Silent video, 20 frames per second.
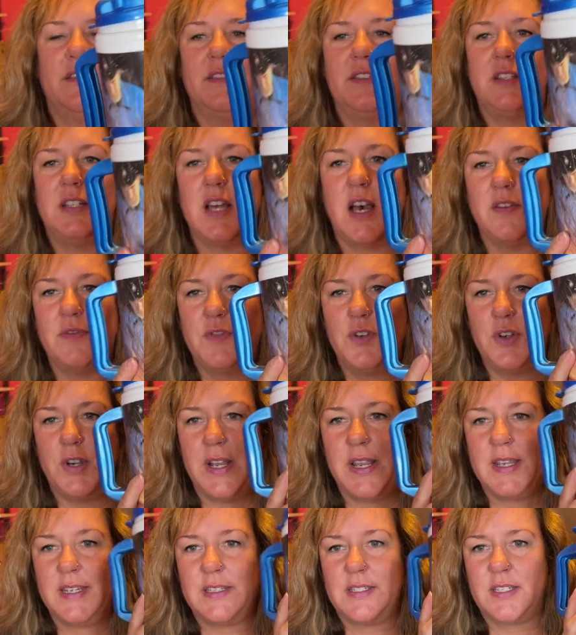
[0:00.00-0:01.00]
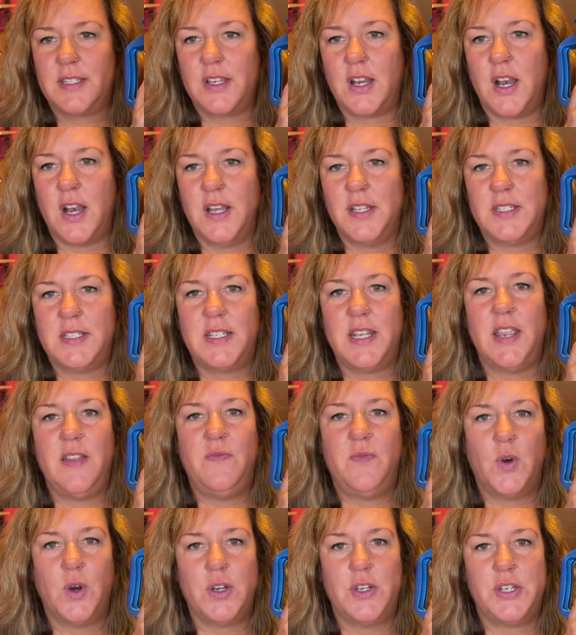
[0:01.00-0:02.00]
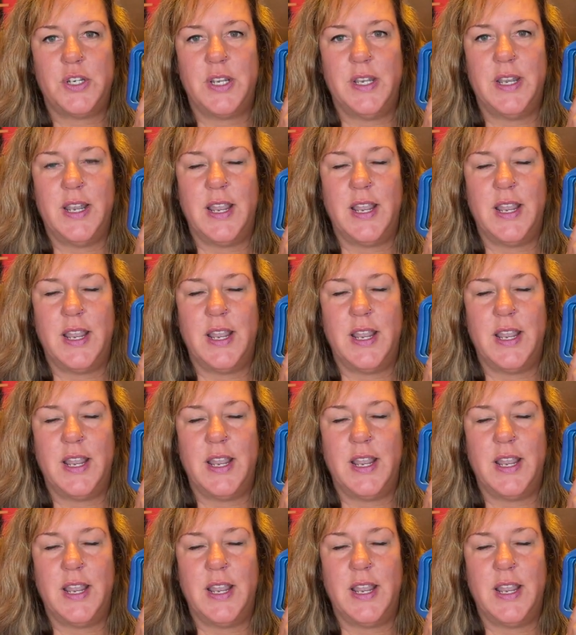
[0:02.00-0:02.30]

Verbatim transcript: soft drinks cost a fortune